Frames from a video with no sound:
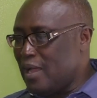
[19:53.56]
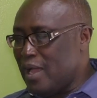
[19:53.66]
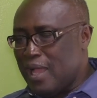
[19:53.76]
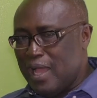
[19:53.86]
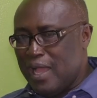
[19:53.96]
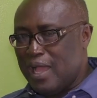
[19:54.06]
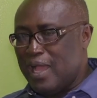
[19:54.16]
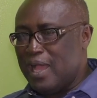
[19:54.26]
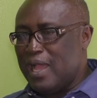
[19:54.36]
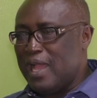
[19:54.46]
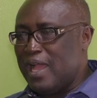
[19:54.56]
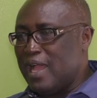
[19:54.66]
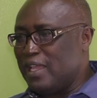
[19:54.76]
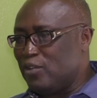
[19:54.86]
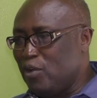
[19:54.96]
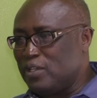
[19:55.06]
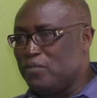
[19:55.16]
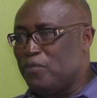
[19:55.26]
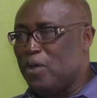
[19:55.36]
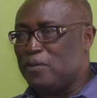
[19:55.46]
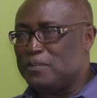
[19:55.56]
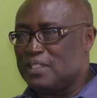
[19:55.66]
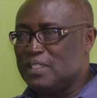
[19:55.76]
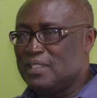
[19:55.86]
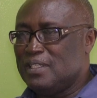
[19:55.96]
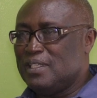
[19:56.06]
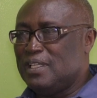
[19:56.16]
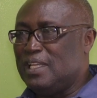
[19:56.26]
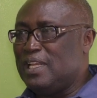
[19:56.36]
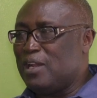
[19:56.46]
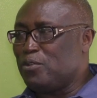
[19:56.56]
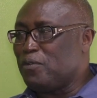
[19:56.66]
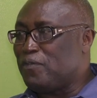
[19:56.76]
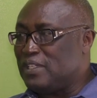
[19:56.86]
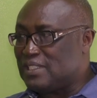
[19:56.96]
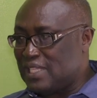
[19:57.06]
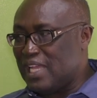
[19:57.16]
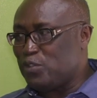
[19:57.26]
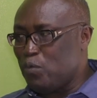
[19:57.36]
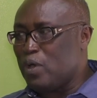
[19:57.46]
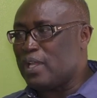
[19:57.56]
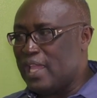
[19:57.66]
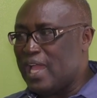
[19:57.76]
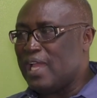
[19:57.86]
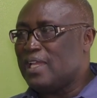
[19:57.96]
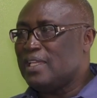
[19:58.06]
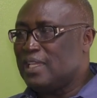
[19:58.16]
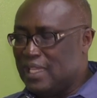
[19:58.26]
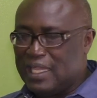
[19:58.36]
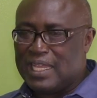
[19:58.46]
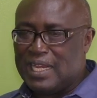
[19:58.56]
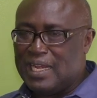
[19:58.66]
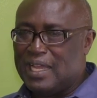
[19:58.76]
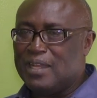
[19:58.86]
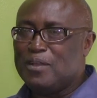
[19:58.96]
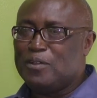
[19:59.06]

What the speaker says: I got involved in a lot of research work here in Canada.